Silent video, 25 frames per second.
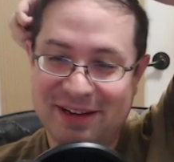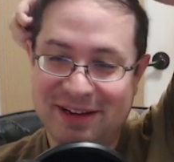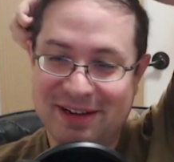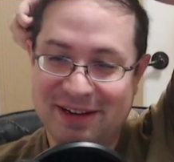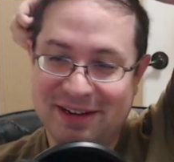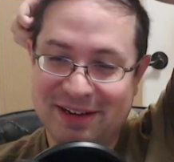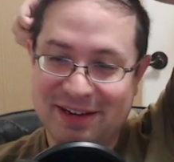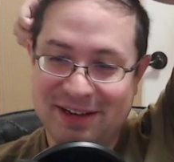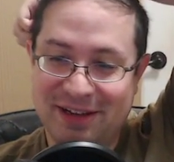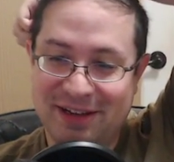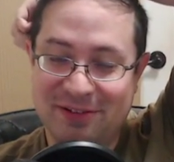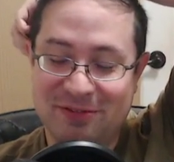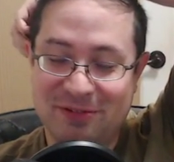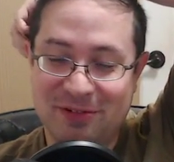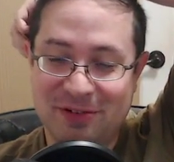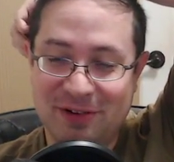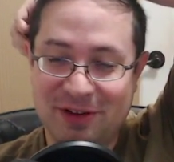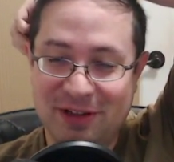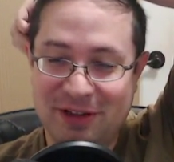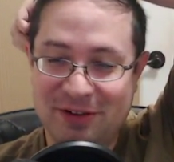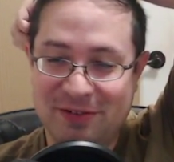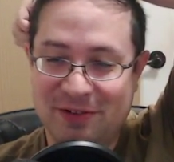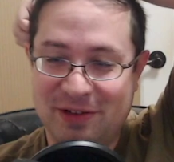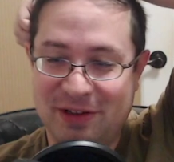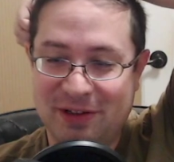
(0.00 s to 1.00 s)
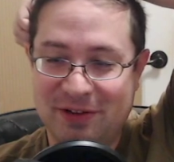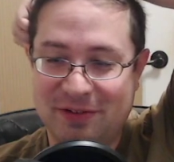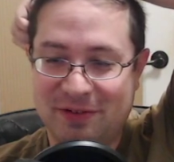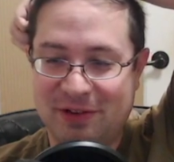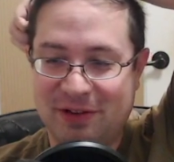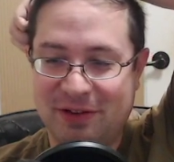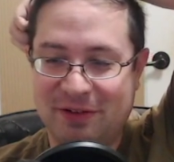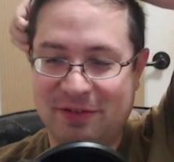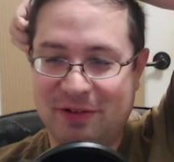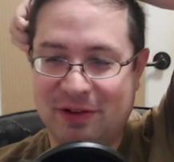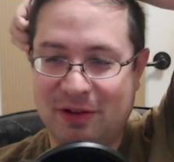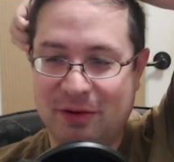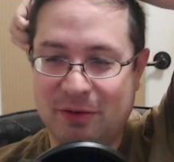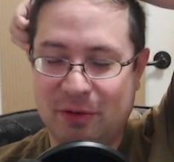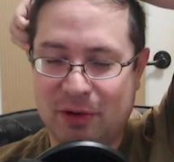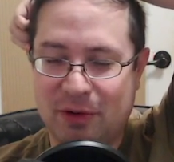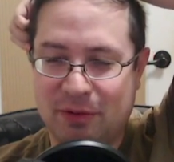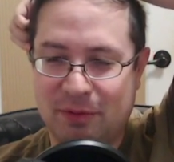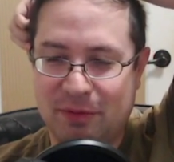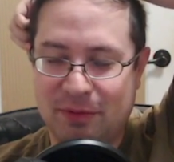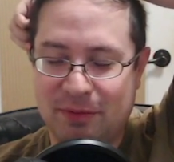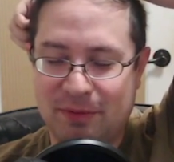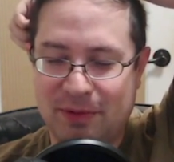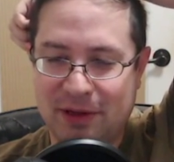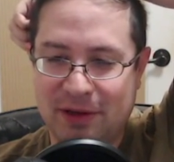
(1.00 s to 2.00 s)
he really, really, really, really wants
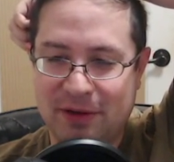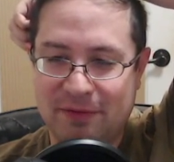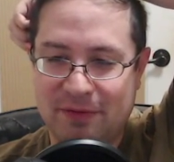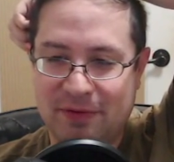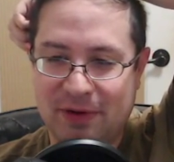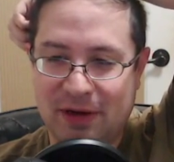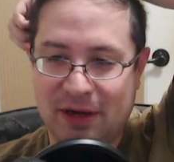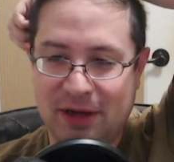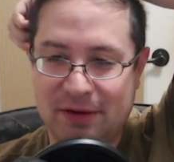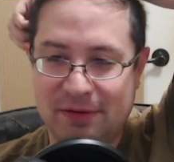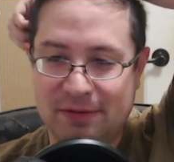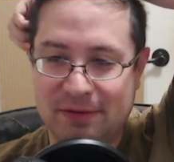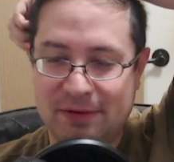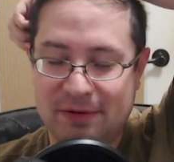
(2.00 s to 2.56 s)
me to play e5.